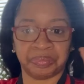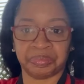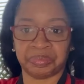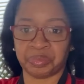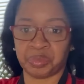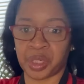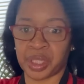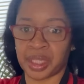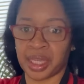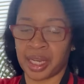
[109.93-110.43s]

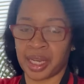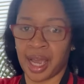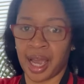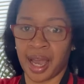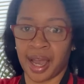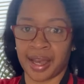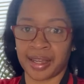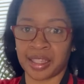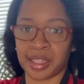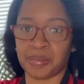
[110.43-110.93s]
Was in the
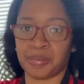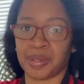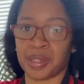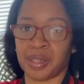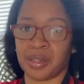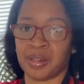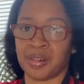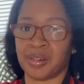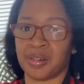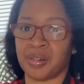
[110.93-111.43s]

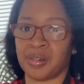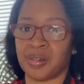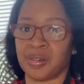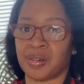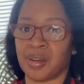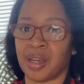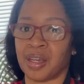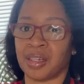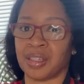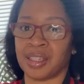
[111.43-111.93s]
hospital,
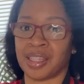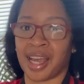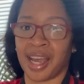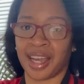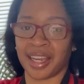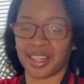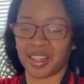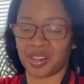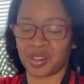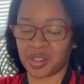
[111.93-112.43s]

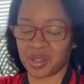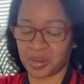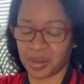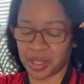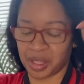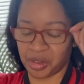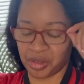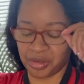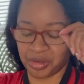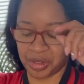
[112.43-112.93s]
diagnosed with
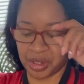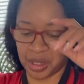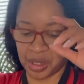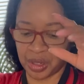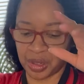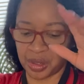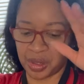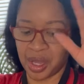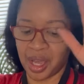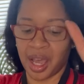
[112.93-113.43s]
the
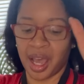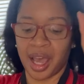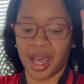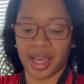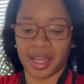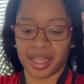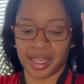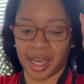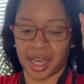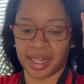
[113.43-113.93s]
flu,
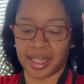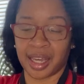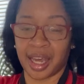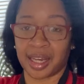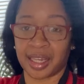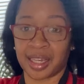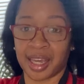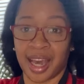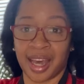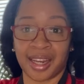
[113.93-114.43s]
yada, yada,
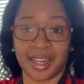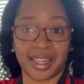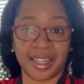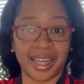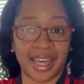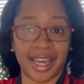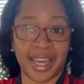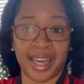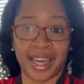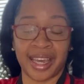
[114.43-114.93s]
yada.
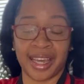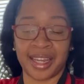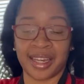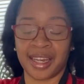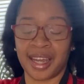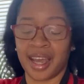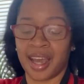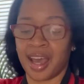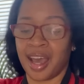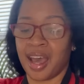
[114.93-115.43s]

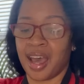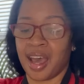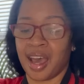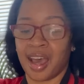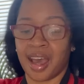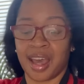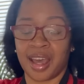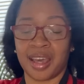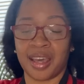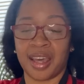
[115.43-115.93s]
And
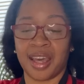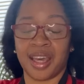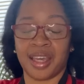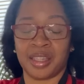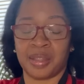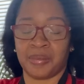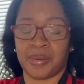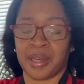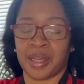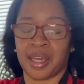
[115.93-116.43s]
it has
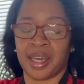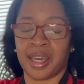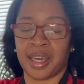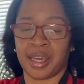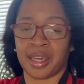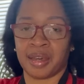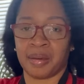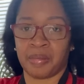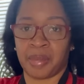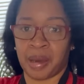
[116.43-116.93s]
been
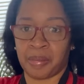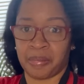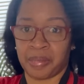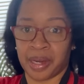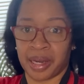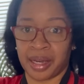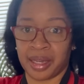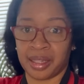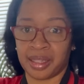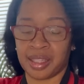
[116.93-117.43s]
kicking my
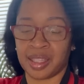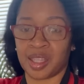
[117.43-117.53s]
butt.